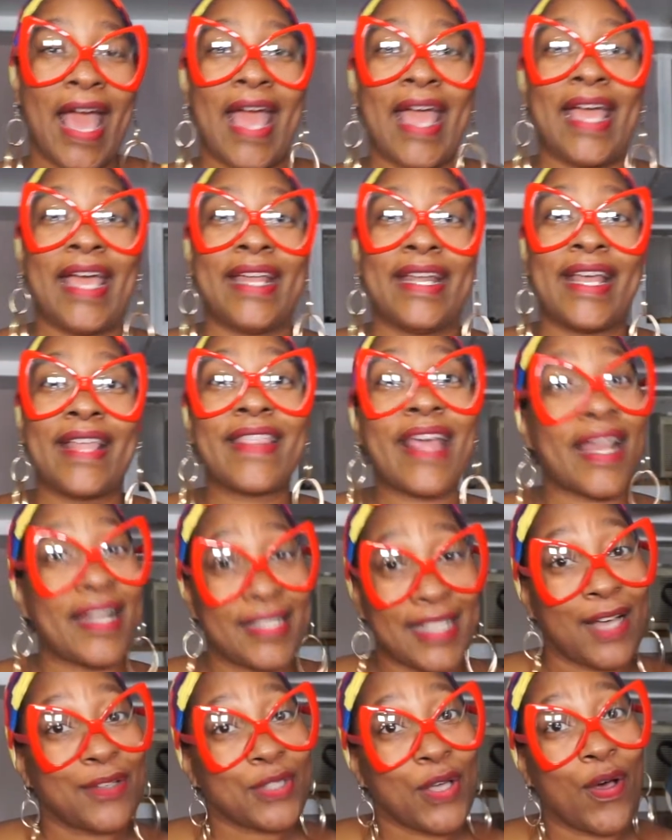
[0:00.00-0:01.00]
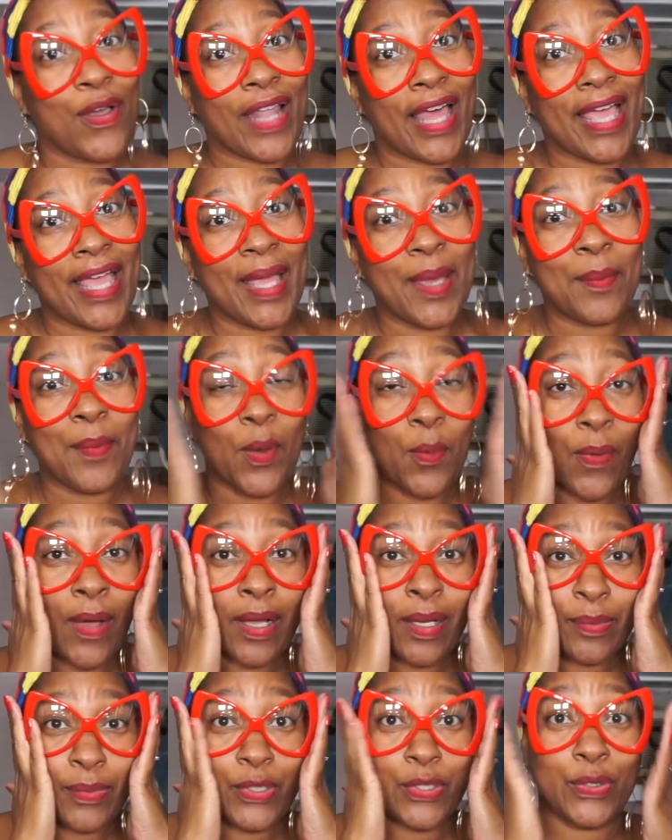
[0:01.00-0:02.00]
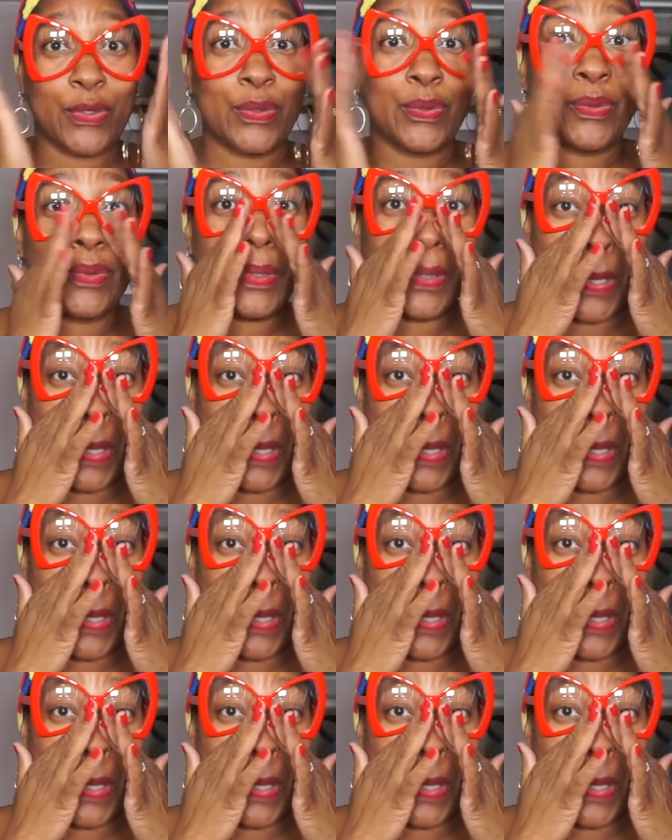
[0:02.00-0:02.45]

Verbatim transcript: And that is how tall I am. Welcome to